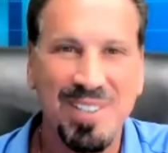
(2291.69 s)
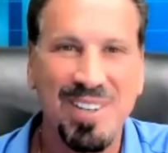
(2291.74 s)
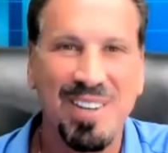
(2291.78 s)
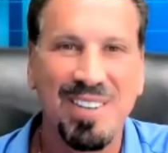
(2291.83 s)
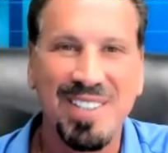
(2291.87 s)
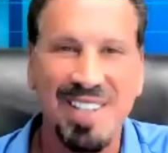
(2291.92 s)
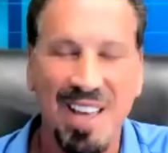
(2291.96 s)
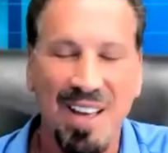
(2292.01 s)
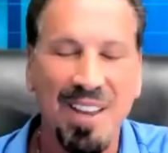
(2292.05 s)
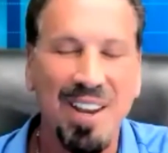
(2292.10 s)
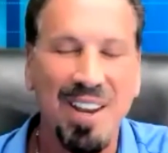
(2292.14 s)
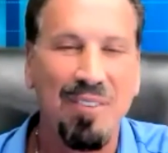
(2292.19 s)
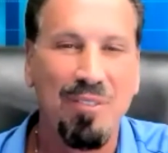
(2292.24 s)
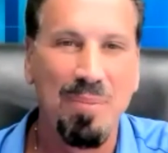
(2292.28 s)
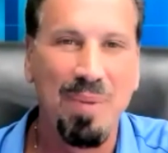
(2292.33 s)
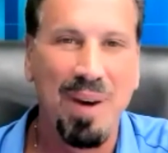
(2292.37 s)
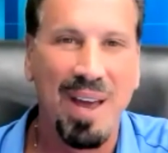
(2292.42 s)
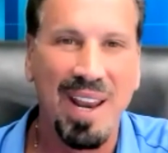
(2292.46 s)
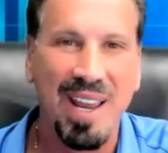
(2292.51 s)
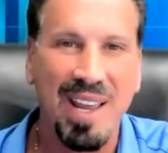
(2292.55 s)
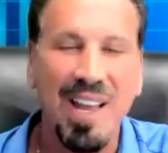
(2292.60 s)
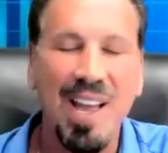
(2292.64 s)
I was telling
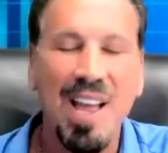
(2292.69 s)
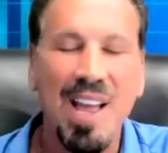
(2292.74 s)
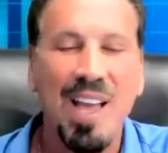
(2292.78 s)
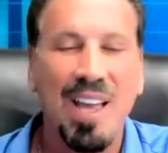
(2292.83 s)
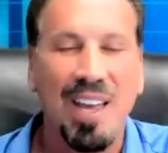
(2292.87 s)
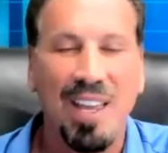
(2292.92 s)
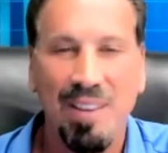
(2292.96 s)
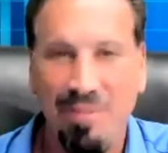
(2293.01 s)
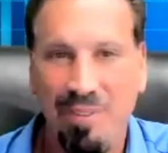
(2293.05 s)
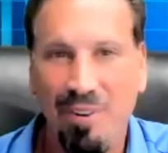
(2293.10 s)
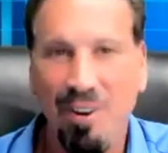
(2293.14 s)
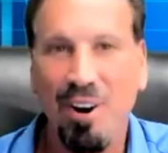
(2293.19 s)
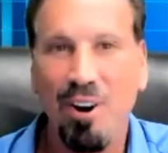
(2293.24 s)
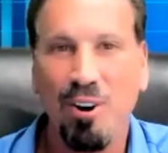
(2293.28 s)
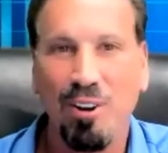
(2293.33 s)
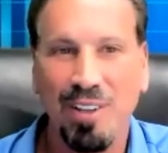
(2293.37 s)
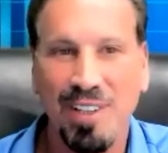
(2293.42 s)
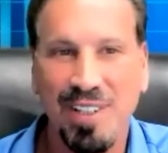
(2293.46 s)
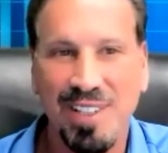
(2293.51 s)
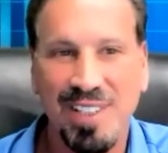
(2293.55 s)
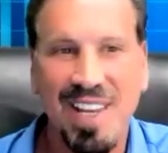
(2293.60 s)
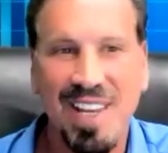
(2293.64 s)
everybody in the very
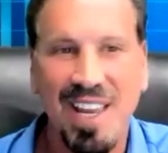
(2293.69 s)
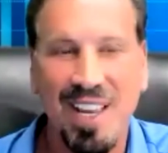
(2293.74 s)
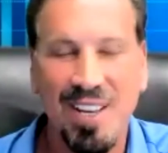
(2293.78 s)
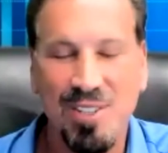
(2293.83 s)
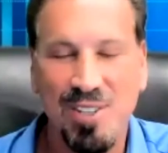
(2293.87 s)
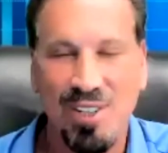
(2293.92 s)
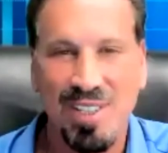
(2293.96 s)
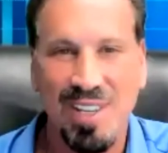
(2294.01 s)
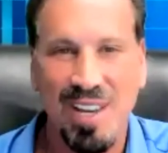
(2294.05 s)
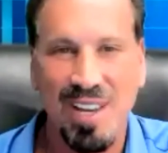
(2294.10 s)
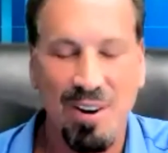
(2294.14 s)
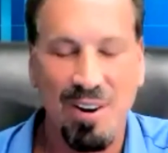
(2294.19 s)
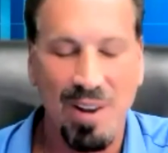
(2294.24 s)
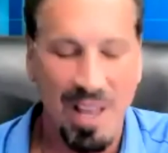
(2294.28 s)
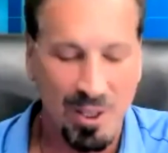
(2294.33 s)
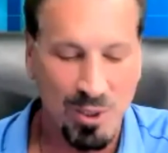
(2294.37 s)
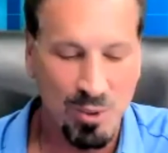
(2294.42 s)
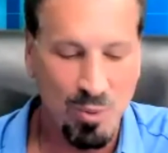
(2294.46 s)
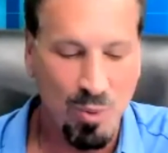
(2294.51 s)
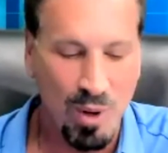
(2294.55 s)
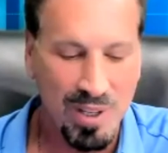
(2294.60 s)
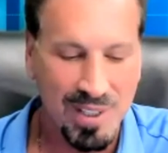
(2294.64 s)
early stages there in like
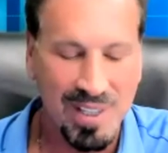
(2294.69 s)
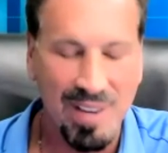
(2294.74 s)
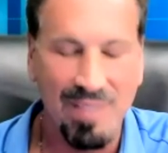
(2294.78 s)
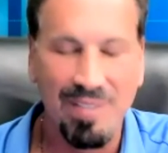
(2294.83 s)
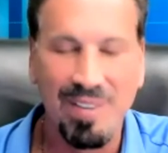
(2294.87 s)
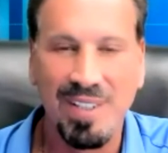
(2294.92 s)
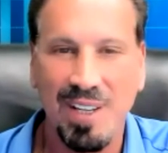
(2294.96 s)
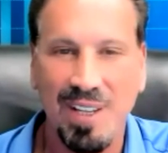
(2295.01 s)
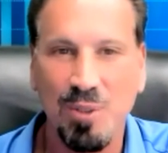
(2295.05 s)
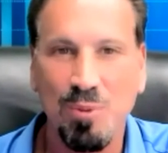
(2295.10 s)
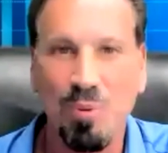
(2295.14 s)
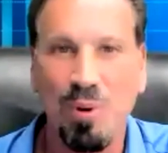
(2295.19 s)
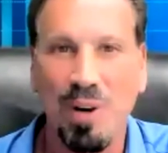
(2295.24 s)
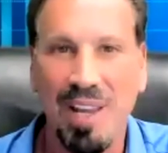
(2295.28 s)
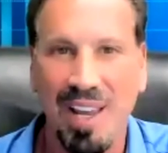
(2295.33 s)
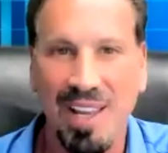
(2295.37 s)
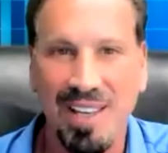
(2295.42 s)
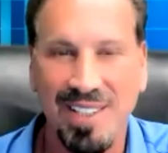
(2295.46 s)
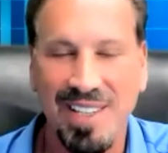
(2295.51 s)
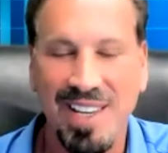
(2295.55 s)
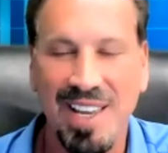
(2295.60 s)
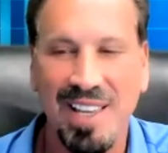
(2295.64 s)
2017,
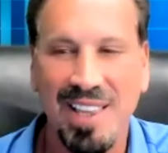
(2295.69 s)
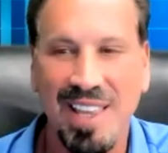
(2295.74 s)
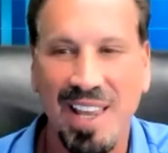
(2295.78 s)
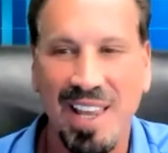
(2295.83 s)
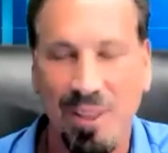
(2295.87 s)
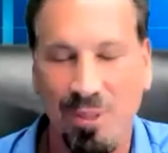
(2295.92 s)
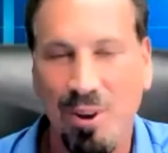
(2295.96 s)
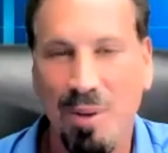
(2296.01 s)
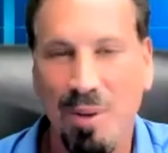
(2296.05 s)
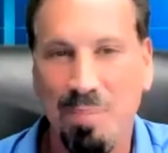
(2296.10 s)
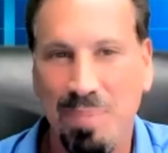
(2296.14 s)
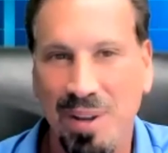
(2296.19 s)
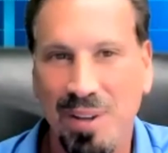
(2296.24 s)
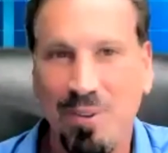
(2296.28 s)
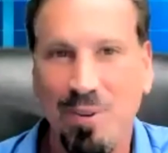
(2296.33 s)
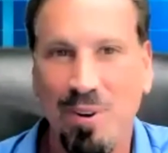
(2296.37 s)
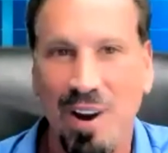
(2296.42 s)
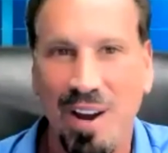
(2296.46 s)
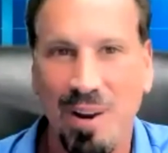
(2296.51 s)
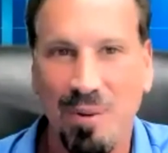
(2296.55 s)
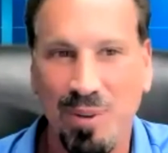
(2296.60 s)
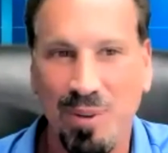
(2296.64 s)
2018, that I thought
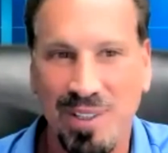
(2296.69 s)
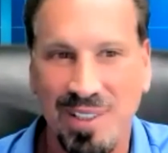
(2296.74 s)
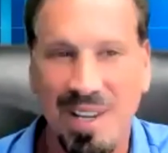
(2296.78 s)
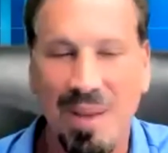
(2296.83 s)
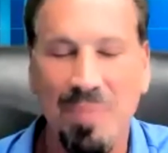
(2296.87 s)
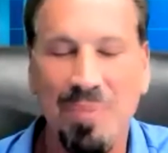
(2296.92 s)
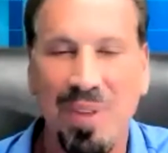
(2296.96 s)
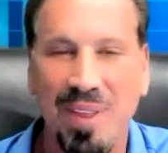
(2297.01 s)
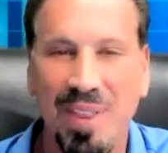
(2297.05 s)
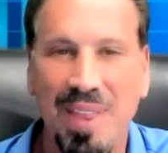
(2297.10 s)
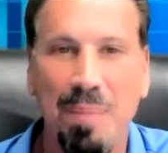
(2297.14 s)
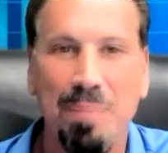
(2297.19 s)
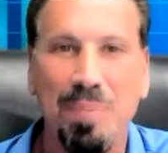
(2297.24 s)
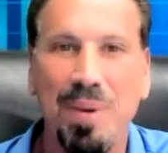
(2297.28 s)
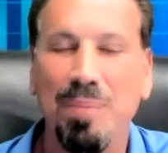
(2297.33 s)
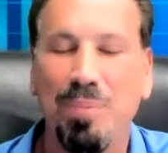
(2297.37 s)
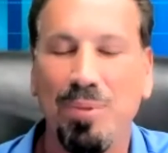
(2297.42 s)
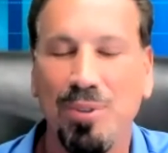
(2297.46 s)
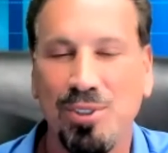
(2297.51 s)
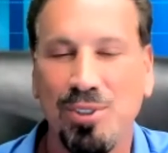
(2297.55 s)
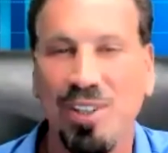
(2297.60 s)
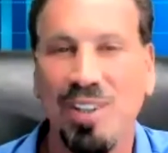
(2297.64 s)
Bitcoin was something that
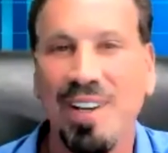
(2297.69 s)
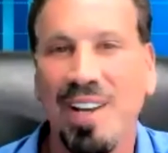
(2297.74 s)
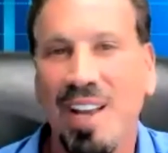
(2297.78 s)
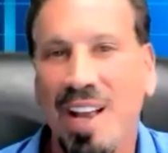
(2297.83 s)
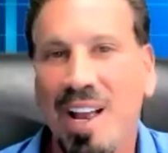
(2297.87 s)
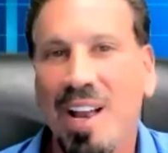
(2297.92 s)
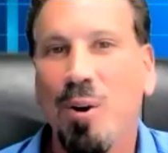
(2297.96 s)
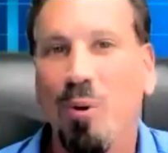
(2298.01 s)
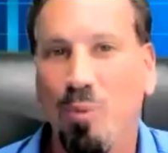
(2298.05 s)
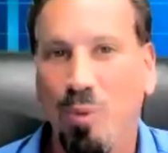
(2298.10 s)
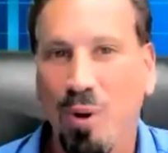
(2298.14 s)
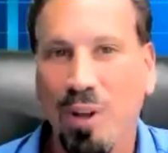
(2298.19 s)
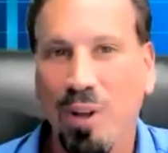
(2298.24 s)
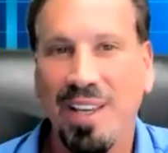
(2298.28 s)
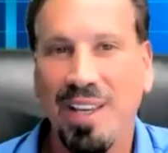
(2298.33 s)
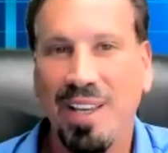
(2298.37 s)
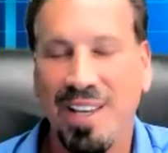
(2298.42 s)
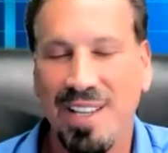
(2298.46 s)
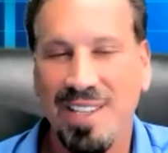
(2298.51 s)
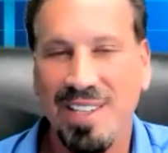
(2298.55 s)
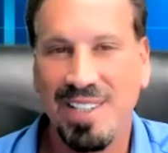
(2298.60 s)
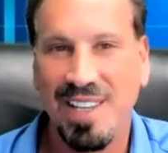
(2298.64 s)
people should really
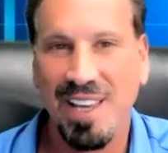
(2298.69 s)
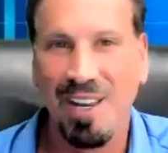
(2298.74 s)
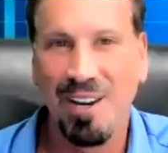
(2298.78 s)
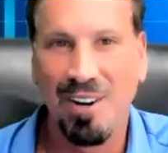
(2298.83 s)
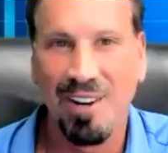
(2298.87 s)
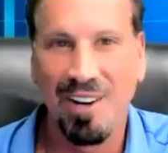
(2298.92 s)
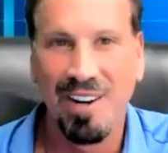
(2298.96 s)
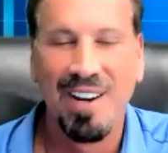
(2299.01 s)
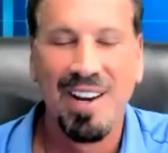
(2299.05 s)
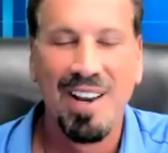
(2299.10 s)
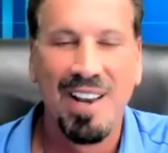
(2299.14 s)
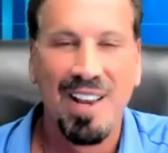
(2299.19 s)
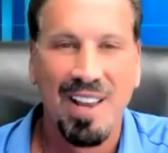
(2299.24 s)
consider.